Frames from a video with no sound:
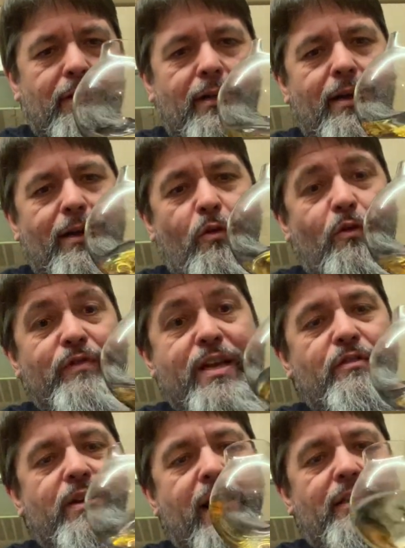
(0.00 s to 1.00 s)
uh, or
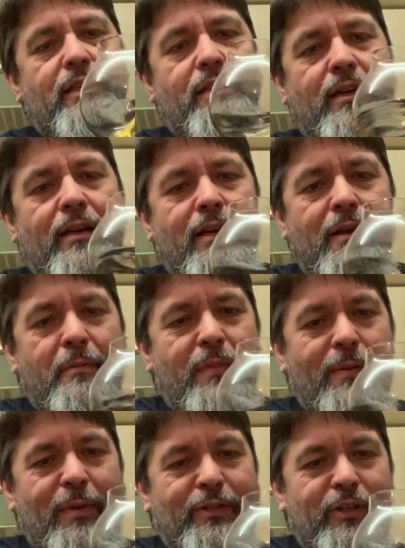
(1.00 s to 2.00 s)
recreated
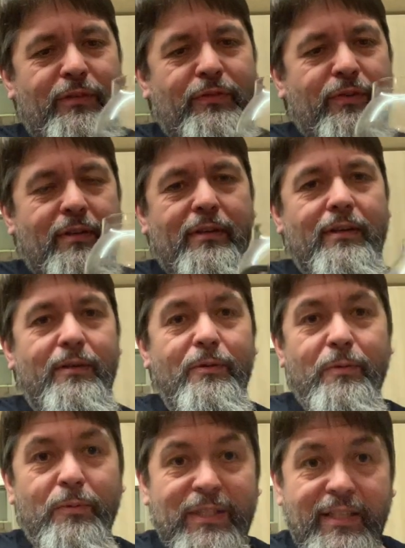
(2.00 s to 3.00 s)
by a bunch of
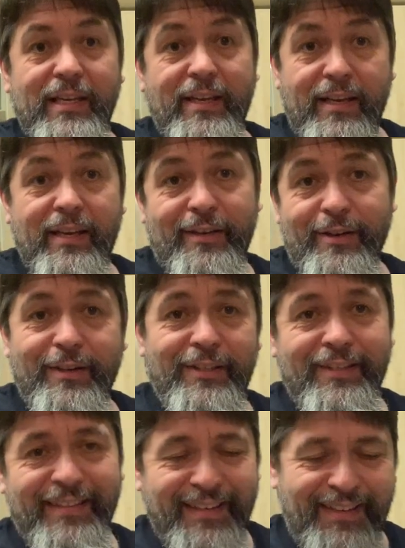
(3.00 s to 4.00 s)
whiskey geeky
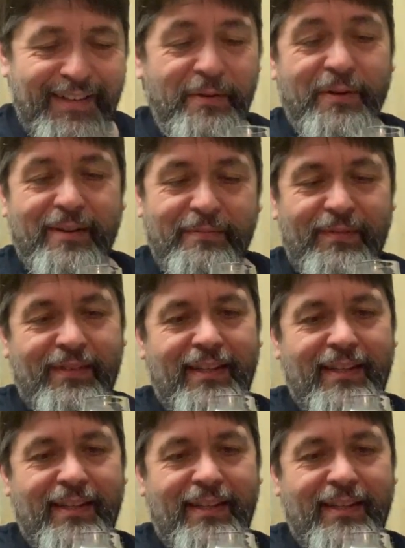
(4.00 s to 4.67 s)
nerds who are